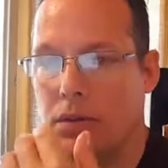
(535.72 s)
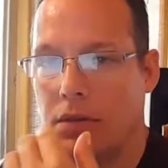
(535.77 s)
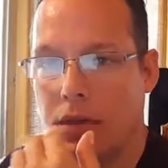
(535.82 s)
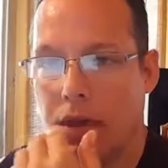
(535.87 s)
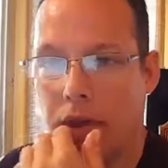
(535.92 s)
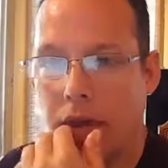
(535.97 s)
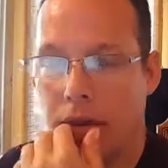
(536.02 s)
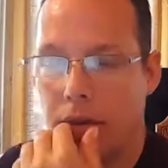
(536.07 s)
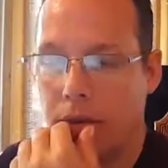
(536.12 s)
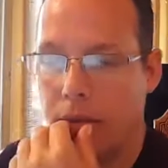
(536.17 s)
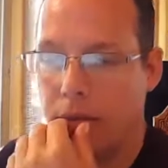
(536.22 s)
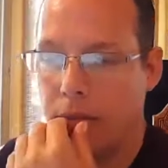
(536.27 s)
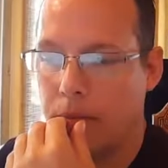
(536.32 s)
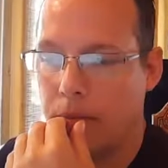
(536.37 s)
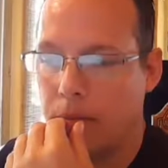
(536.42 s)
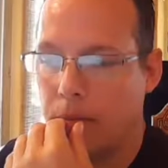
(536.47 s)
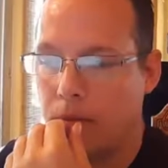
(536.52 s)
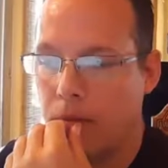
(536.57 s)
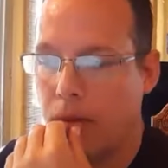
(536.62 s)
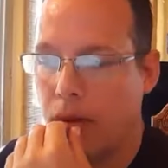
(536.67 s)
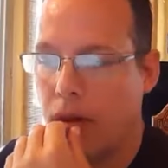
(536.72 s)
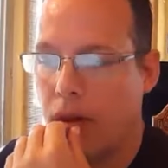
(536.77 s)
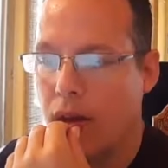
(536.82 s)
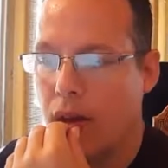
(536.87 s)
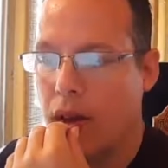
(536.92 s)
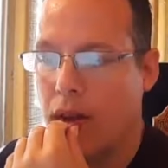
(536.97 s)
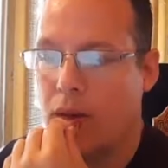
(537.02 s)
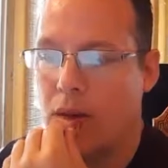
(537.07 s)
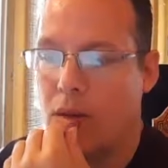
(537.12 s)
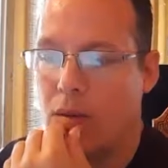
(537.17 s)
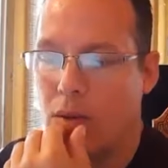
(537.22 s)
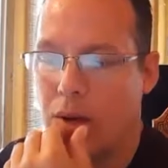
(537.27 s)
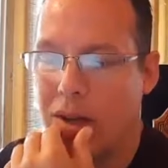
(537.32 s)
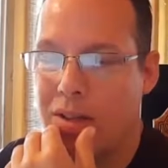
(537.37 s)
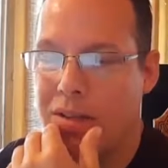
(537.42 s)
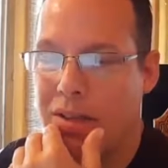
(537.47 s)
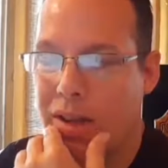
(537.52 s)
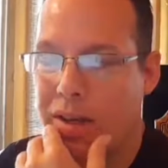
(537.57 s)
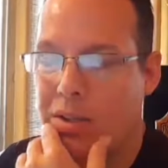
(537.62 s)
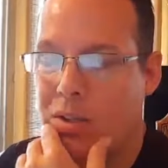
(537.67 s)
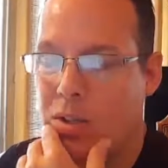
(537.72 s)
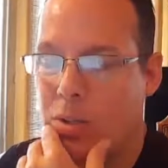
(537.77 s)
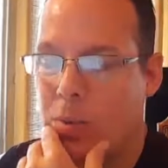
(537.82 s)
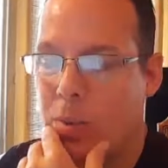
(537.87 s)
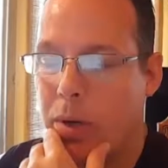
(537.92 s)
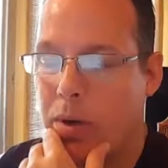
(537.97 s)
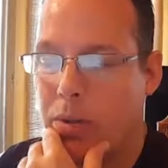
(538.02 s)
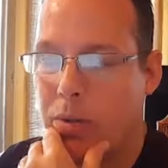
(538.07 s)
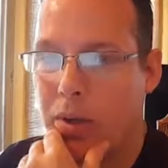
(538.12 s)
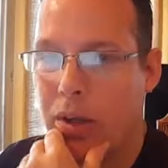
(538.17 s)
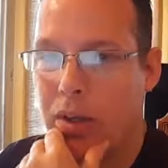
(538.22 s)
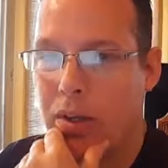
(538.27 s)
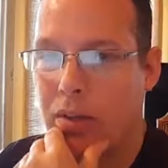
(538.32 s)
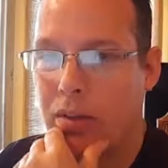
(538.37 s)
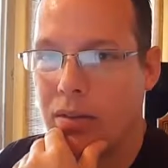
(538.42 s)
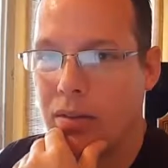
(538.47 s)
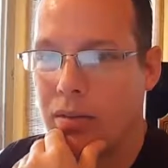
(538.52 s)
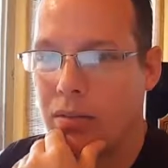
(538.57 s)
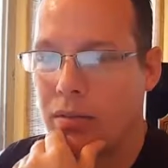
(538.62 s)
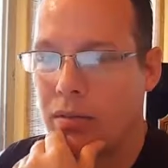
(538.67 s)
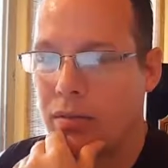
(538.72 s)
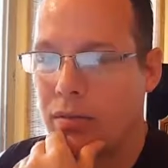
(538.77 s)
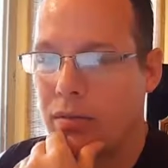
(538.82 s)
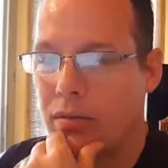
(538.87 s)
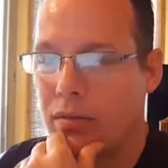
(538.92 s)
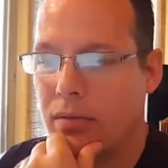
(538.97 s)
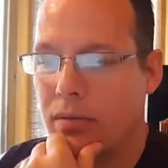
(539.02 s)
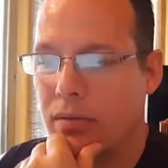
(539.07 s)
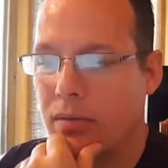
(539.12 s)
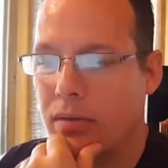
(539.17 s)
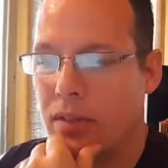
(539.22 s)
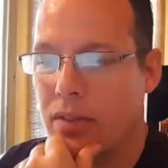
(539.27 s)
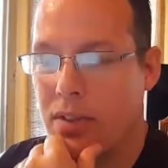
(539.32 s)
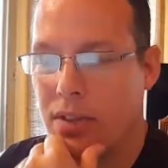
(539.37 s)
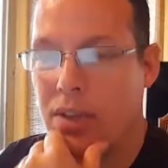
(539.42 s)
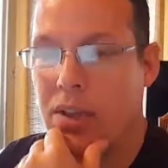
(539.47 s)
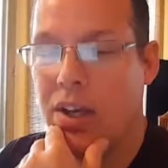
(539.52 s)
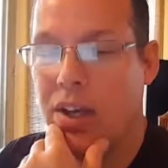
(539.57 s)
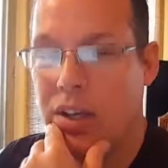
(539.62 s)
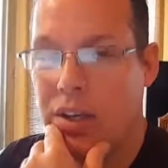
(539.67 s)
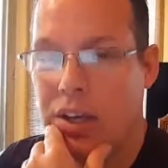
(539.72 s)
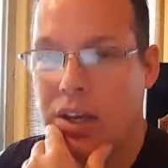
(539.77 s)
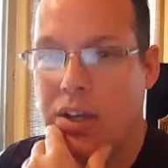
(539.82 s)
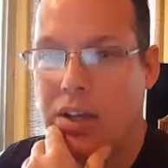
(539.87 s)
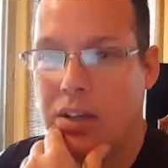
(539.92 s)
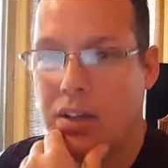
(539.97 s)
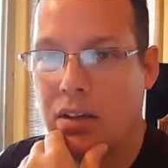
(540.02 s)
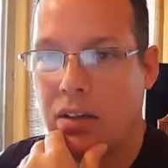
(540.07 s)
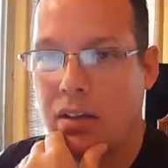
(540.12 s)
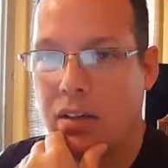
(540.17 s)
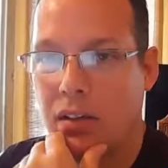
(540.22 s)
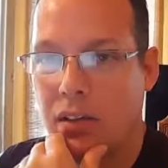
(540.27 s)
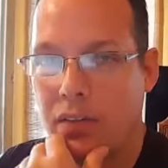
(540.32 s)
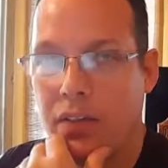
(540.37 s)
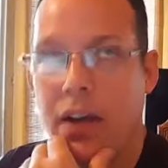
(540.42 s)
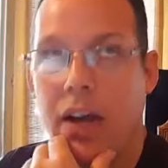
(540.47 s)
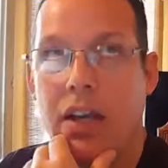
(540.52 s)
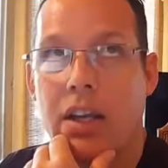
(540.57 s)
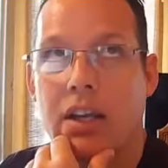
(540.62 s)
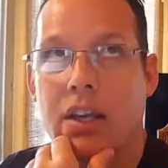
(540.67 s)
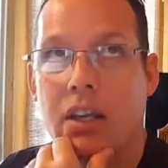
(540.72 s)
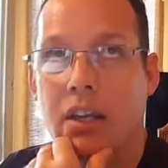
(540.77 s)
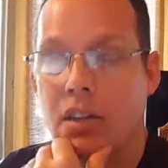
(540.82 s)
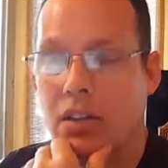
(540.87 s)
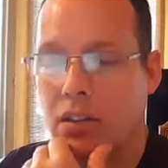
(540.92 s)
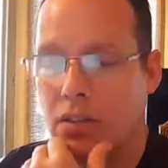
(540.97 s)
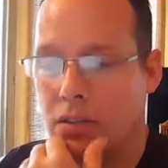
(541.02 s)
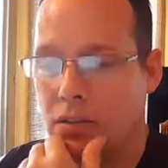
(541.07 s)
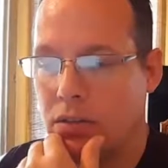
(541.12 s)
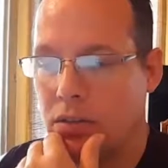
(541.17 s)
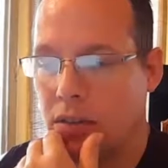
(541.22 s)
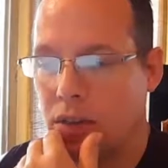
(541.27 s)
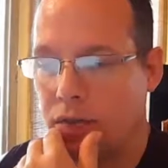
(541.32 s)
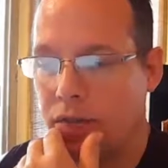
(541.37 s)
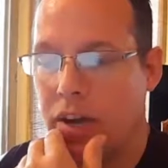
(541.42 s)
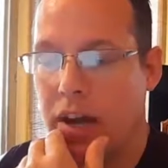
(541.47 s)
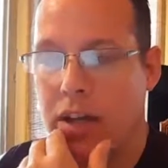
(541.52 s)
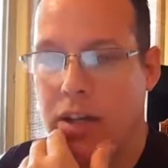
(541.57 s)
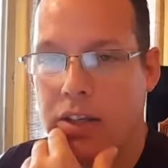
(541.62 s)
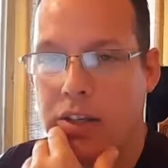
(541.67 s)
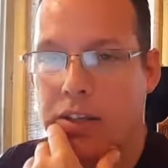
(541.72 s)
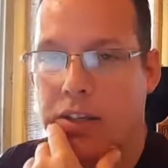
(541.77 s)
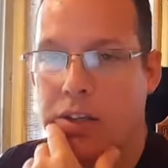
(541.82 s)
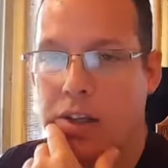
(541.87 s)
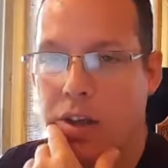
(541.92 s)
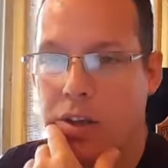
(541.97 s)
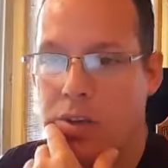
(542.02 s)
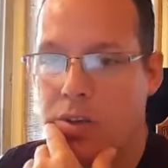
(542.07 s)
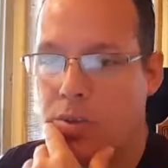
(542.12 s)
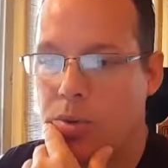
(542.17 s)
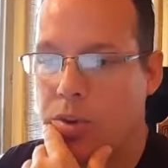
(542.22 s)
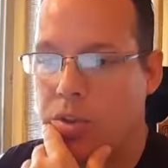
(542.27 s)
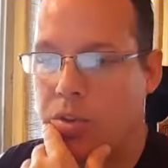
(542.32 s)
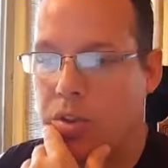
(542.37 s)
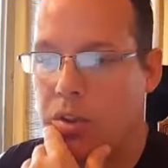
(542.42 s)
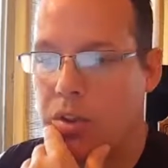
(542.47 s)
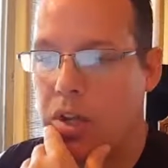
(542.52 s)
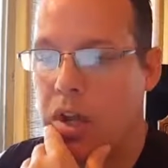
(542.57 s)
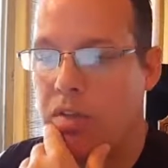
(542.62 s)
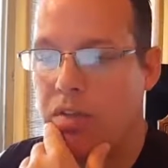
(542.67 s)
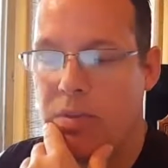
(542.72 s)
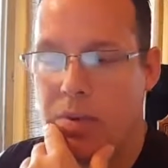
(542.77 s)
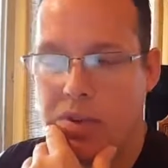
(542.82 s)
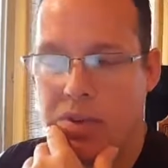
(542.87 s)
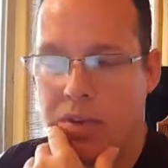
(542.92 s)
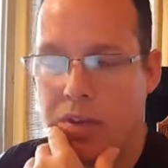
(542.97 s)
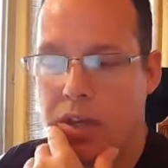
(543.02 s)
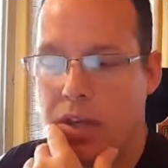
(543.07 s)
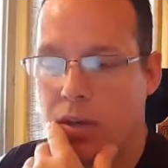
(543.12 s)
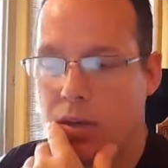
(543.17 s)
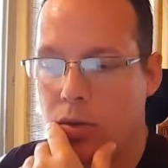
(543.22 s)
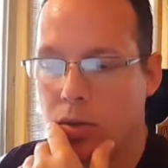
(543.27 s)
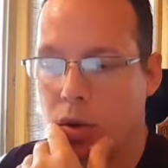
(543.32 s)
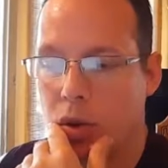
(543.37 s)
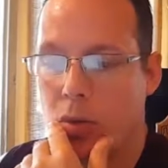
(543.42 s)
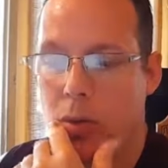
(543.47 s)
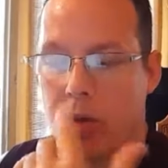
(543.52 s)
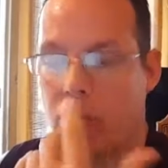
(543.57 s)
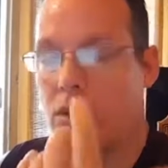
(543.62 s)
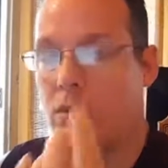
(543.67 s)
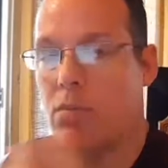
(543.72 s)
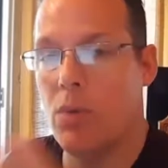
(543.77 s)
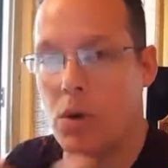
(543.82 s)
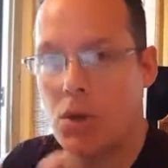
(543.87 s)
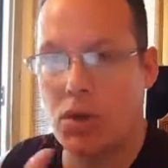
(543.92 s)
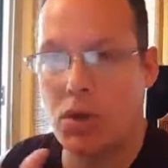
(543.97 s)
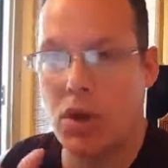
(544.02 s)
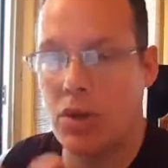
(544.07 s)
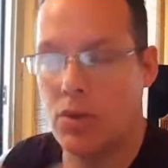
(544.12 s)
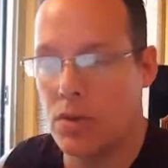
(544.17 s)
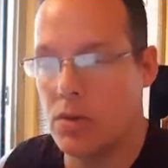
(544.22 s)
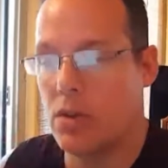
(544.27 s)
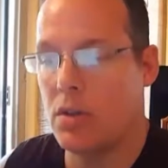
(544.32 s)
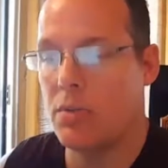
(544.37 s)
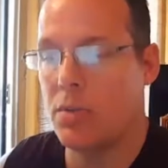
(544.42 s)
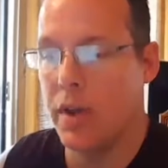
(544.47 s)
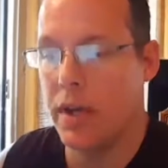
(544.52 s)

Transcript: Right? And who runs ISIS, by the way? The CIA, the Vatican countries and governments that they control, which are most countries on the